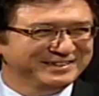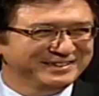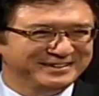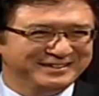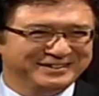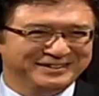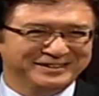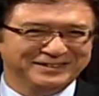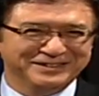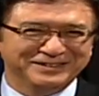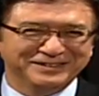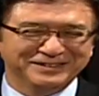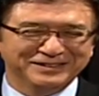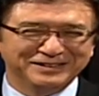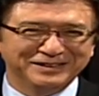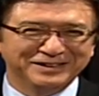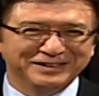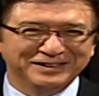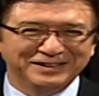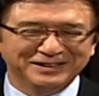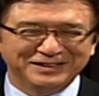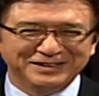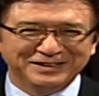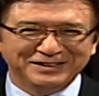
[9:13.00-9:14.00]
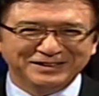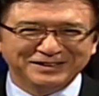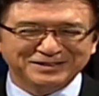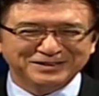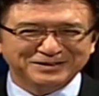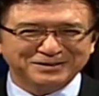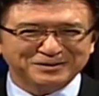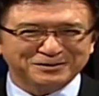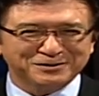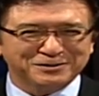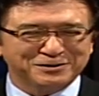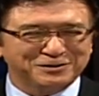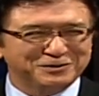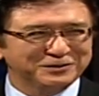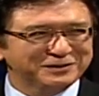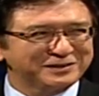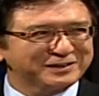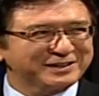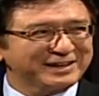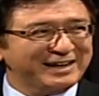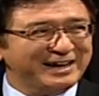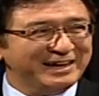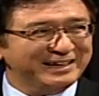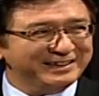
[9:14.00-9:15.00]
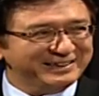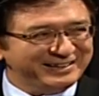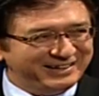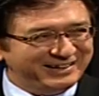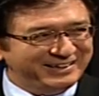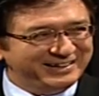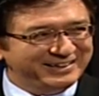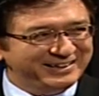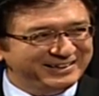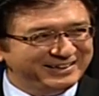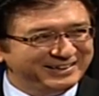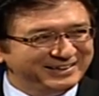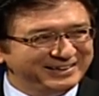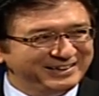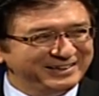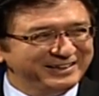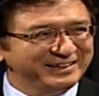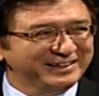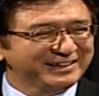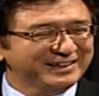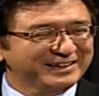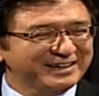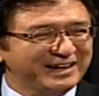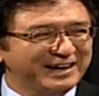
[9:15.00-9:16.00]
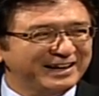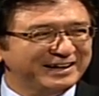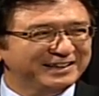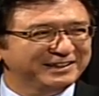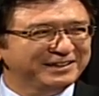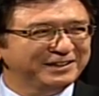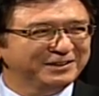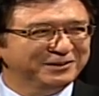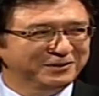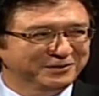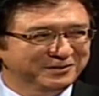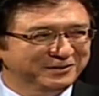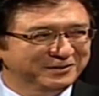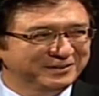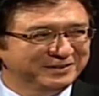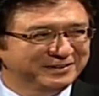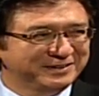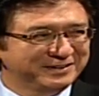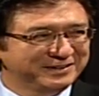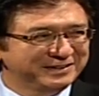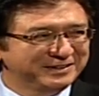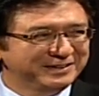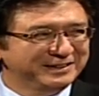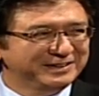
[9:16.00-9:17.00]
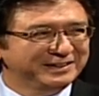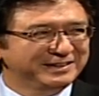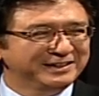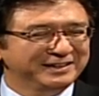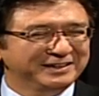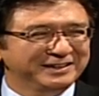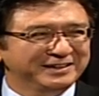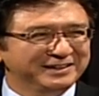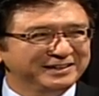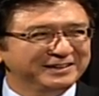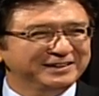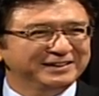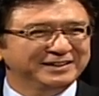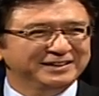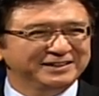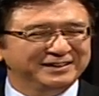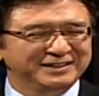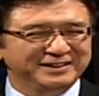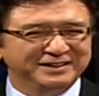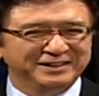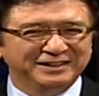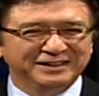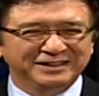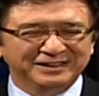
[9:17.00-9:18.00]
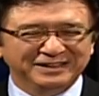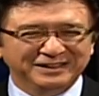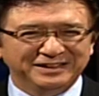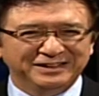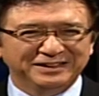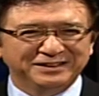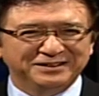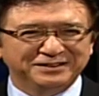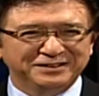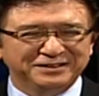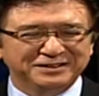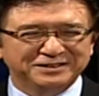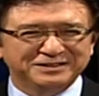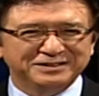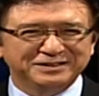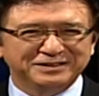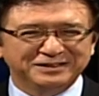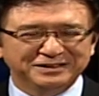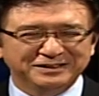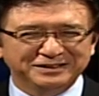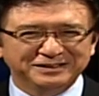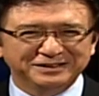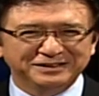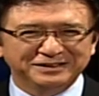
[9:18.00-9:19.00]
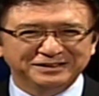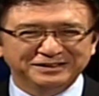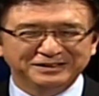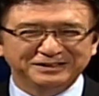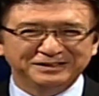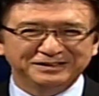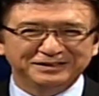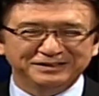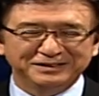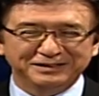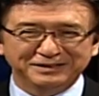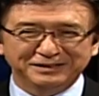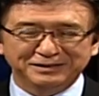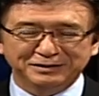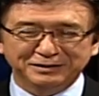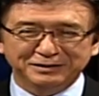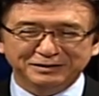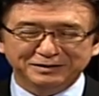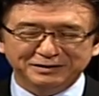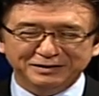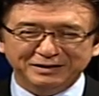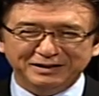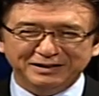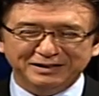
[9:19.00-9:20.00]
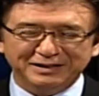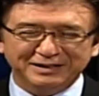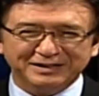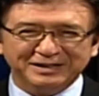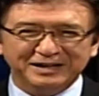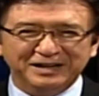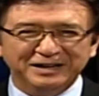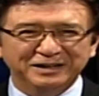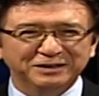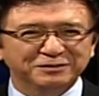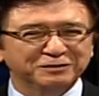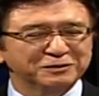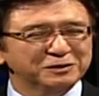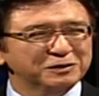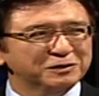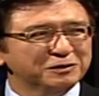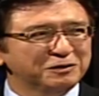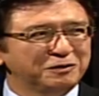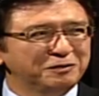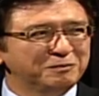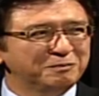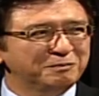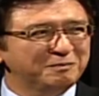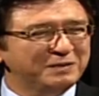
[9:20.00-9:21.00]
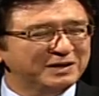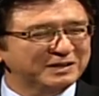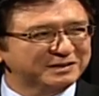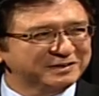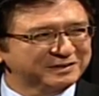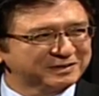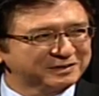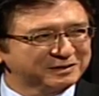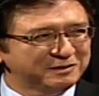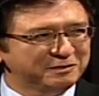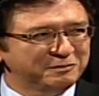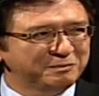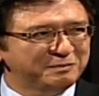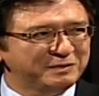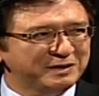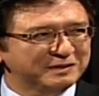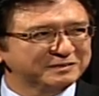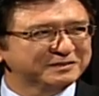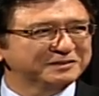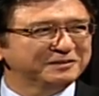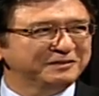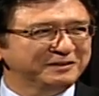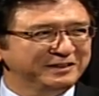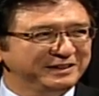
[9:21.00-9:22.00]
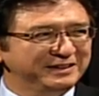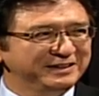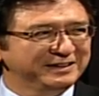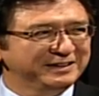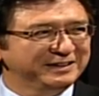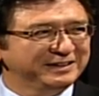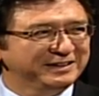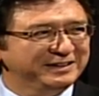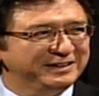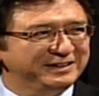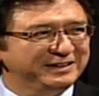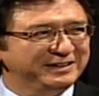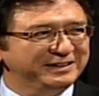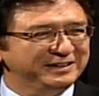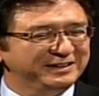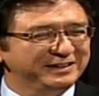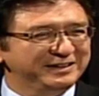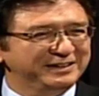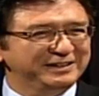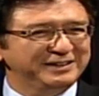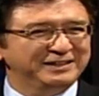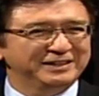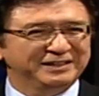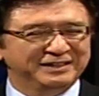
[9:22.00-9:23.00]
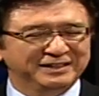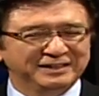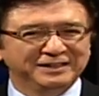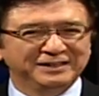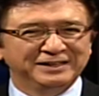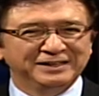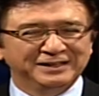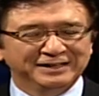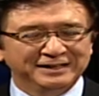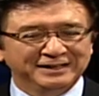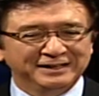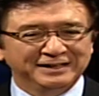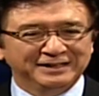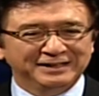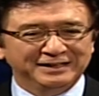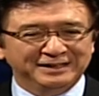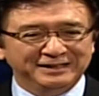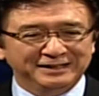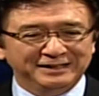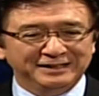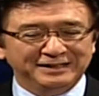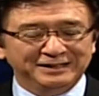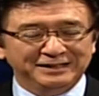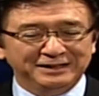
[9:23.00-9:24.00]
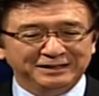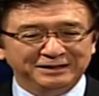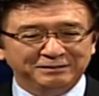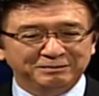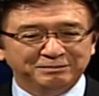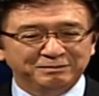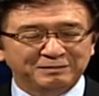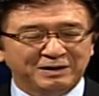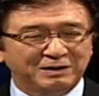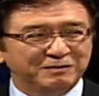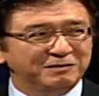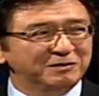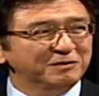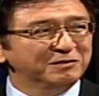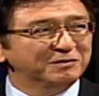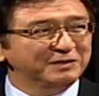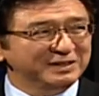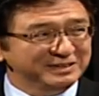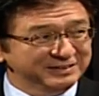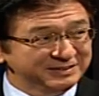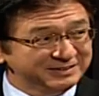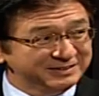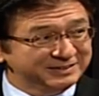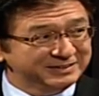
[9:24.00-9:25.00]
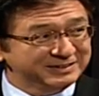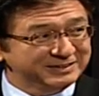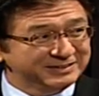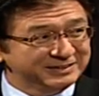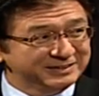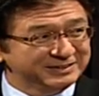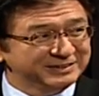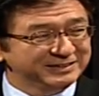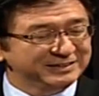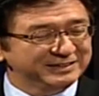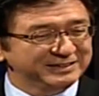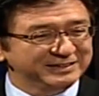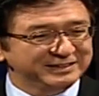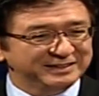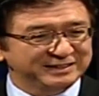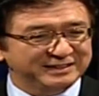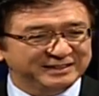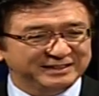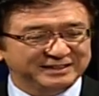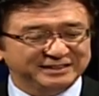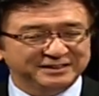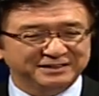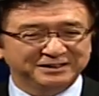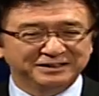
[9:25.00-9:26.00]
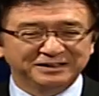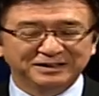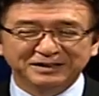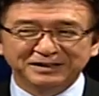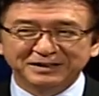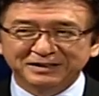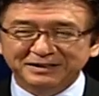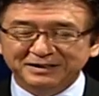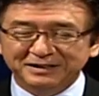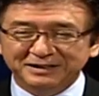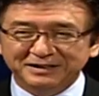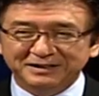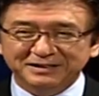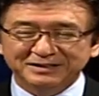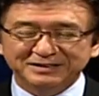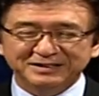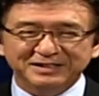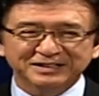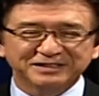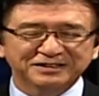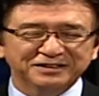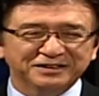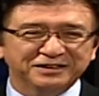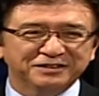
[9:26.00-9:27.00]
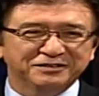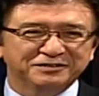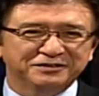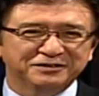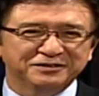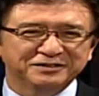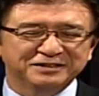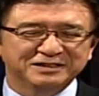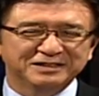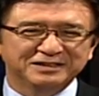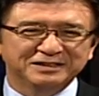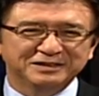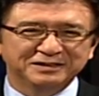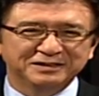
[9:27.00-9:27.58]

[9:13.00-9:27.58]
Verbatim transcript: uh, so-called kata in karate do. Okay. Uh, it is uh, kind of compul compulsory uh, uh, performance, and uh, that includes